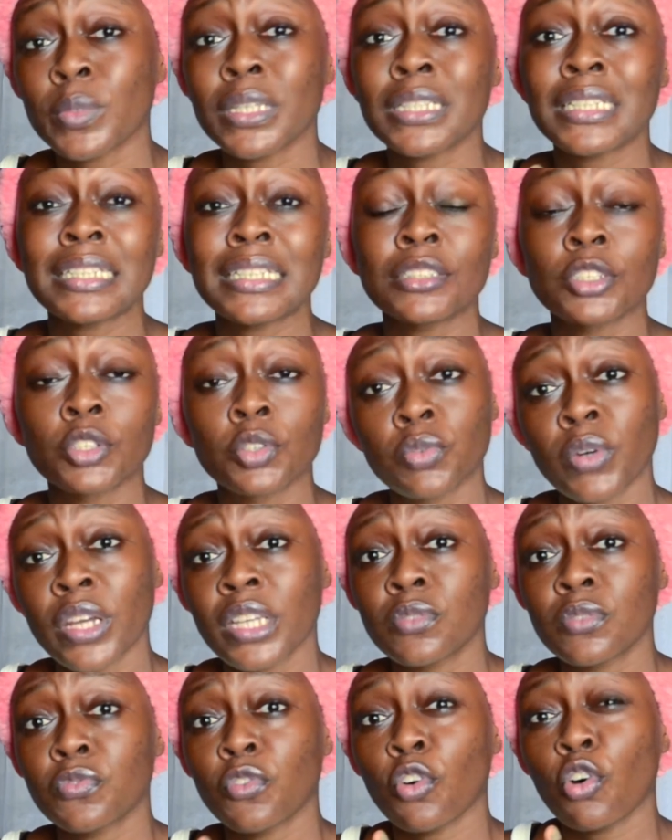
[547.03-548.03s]
It is
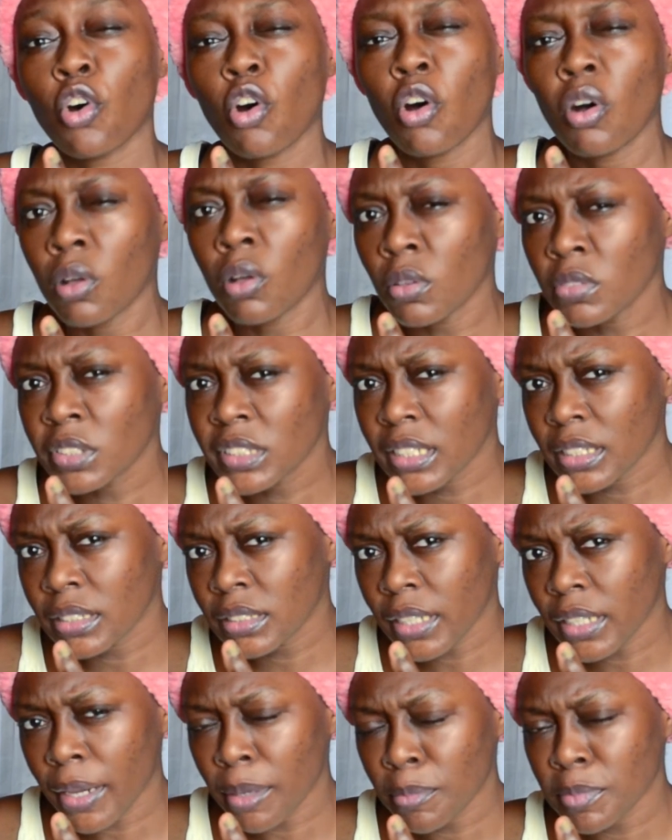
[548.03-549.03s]
great for all skin
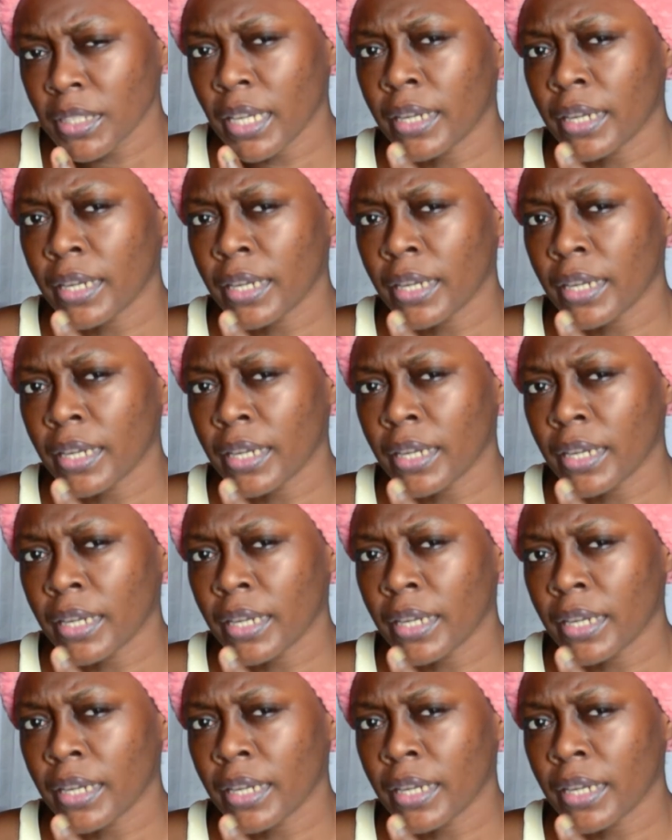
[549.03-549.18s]
types.